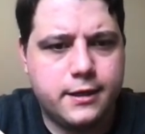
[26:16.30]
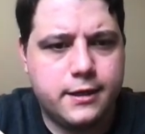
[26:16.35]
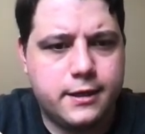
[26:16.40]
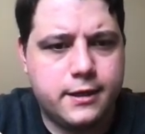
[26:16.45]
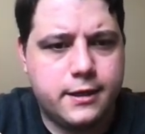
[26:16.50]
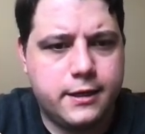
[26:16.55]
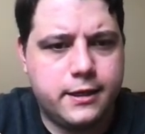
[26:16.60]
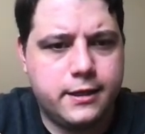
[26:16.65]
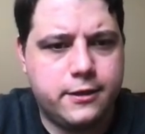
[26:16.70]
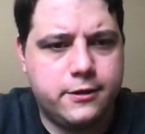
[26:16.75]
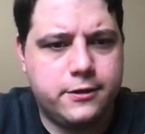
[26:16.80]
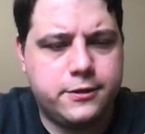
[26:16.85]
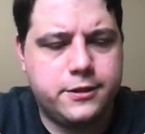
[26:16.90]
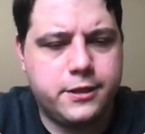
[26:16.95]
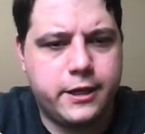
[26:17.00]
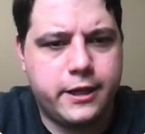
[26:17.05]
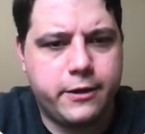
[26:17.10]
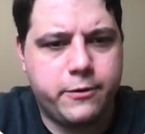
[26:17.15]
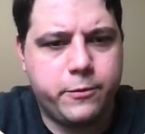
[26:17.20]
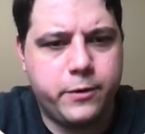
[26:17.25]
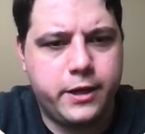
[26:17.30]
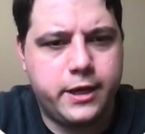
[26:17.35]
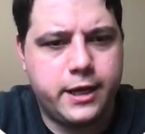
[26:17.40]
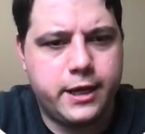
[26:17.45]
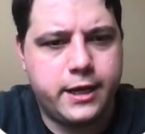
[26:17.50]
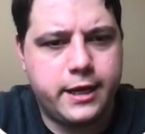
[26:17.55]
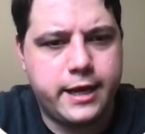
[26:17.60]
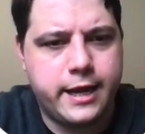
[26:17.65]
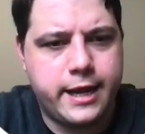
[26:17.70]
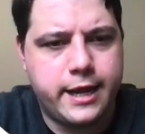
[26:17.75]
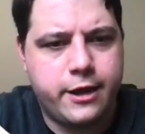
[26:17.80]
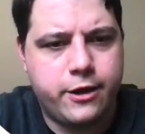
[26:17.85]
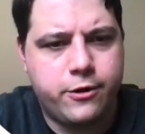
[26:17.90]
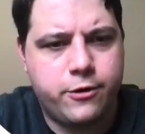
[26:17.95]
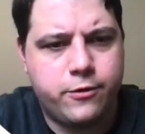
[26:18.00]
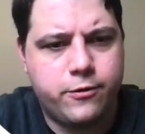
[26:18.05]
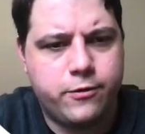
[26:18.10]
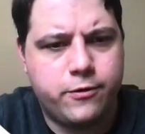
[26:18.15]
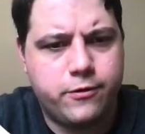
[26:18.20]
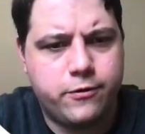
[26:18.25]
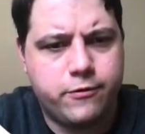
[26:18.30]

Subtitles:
it looks like we can now